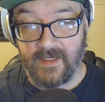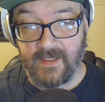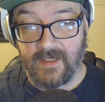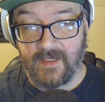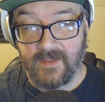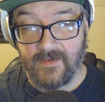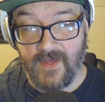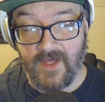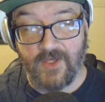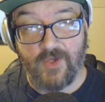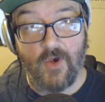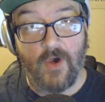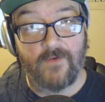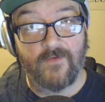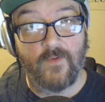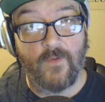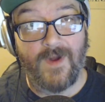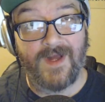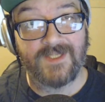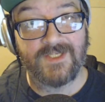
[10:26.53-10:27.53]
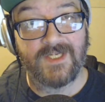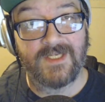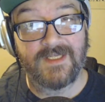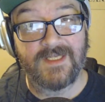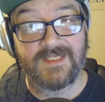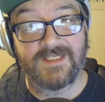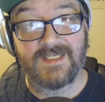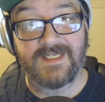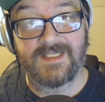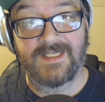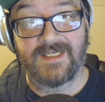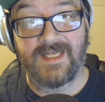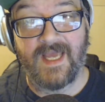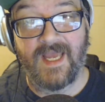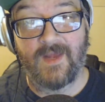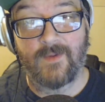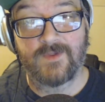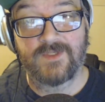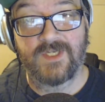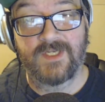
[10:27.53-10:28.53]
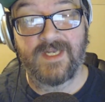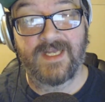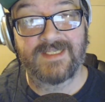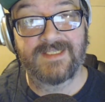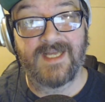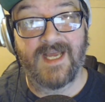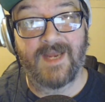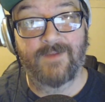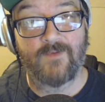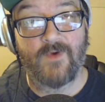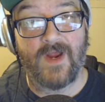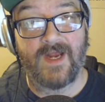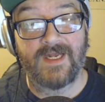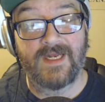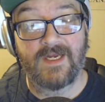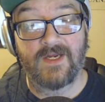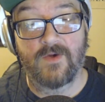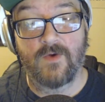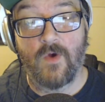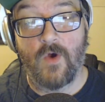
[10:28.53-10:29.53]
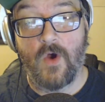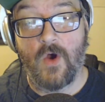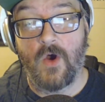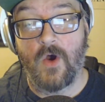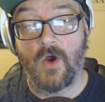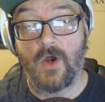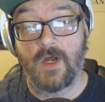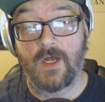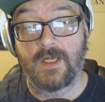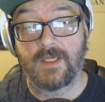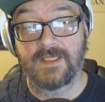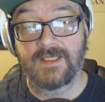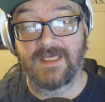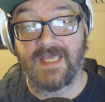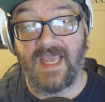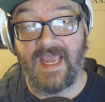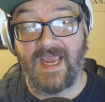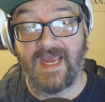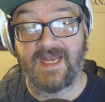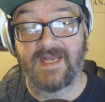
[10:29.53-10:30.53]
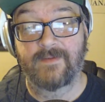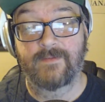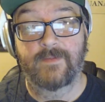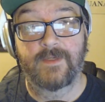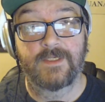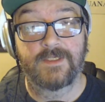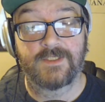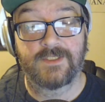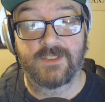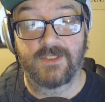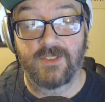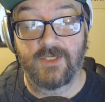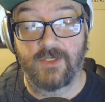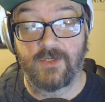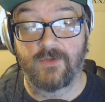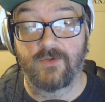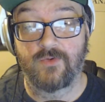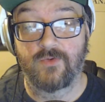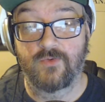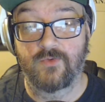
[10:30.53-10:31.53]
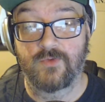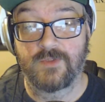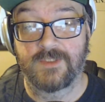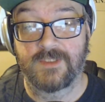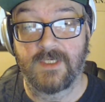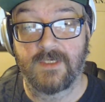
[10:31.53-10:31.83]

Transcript: Thank you all for watching and listening today, and we'll see you next time right here on Cannabis News.